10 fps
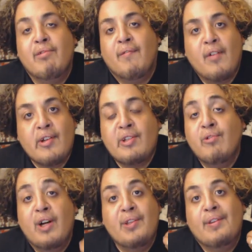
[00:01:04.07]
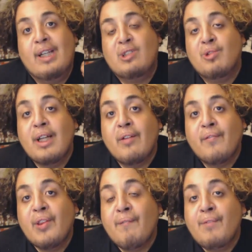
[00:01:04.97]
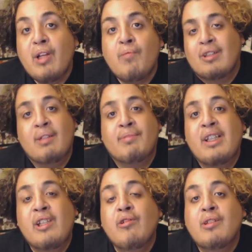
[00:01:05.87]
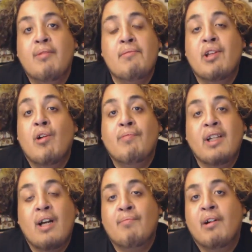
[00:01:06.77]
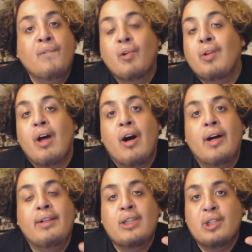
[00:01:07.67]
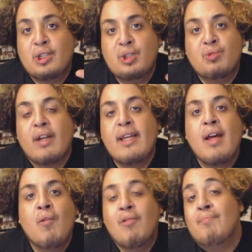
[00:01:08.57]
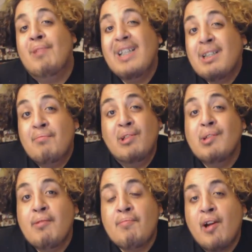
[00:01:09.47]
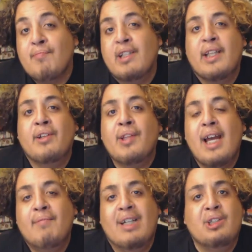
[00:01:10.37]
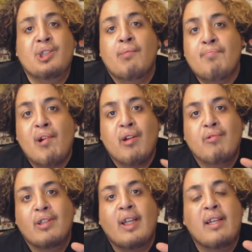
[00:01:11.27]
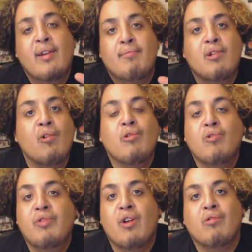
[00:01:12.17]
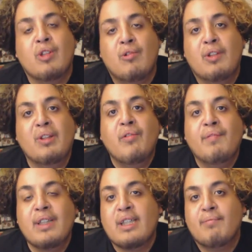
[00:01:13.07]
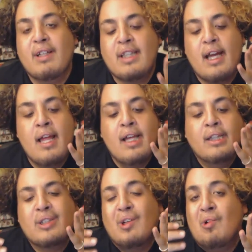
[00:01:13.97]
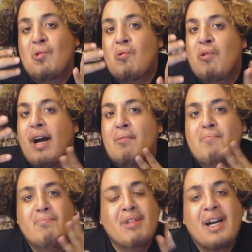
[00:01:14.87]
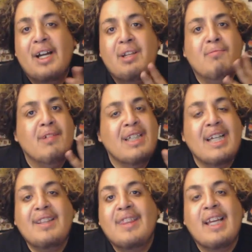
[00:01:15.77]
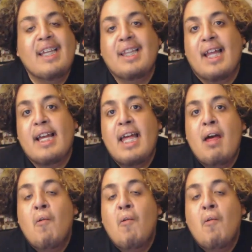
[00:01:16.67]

be referring to other than a trailer for the film or something huge. Maybe they're opening up a full-on, just straight One Piece amusement park because I know they have that jump park where it's like you have Goku, Naruto, and Luffy and stuff like that. So I'm I'm kind of again thinking like,